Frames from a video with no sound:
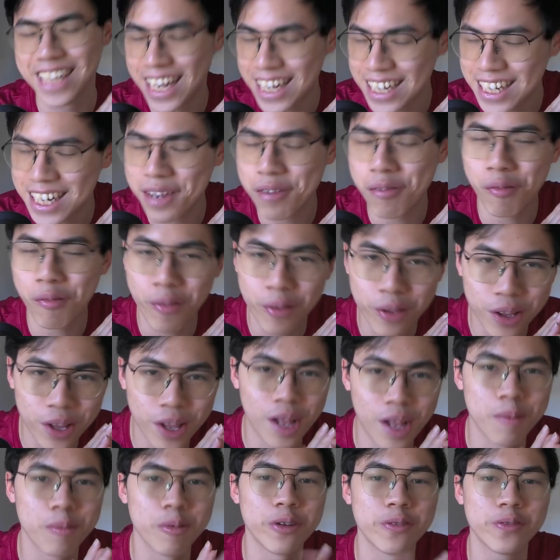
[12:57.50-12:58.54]
then they follow
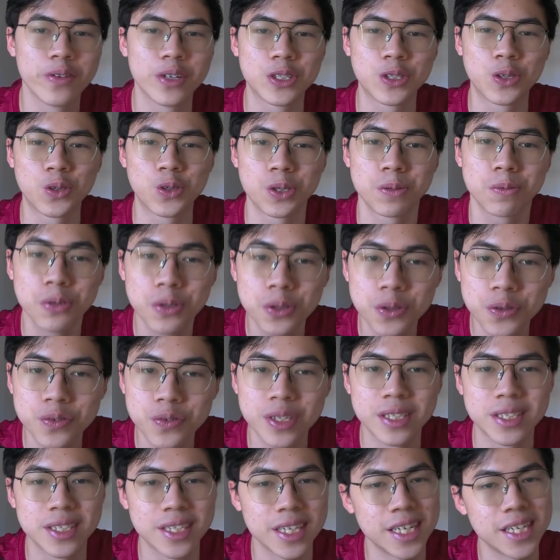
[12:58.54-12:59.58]
up with a social proof
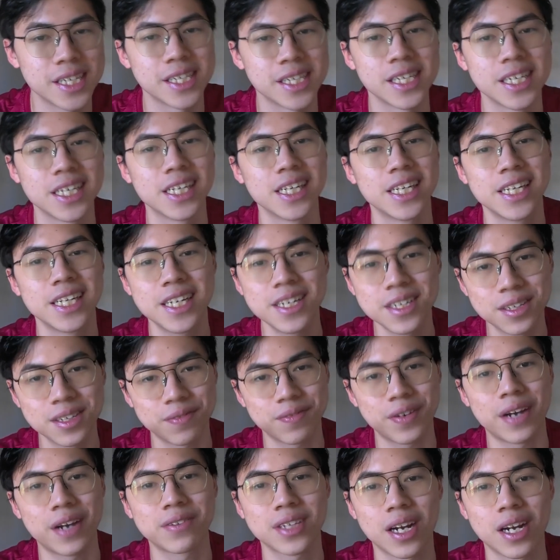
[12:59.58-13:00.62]
that says, here's a
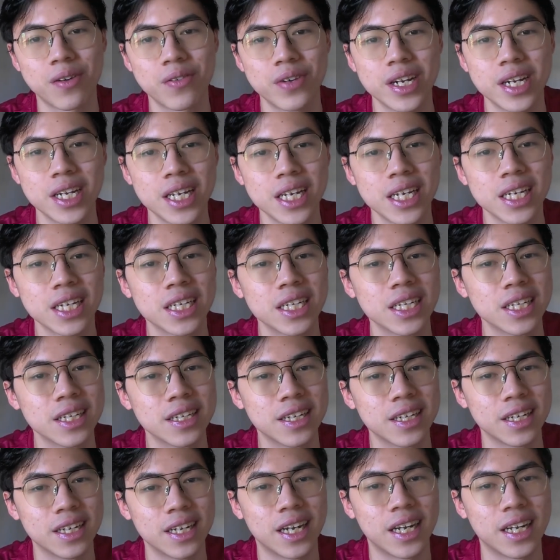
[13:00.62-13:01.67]
5-star rating.
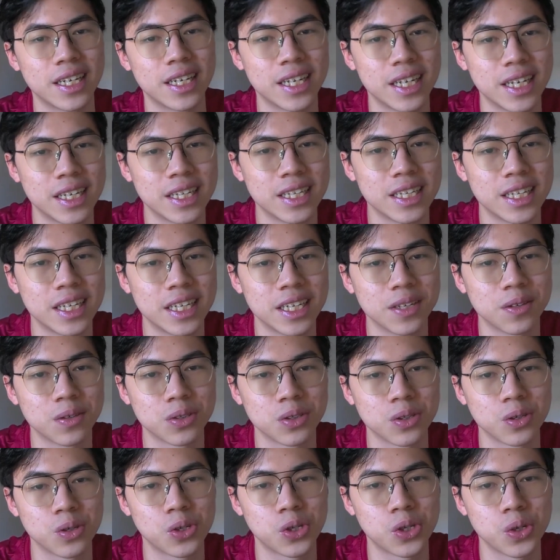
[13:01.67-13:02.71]
And then they
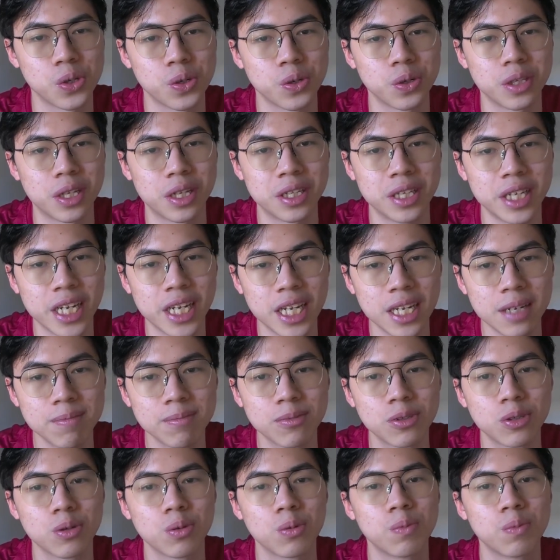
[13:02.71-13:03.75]
also show the name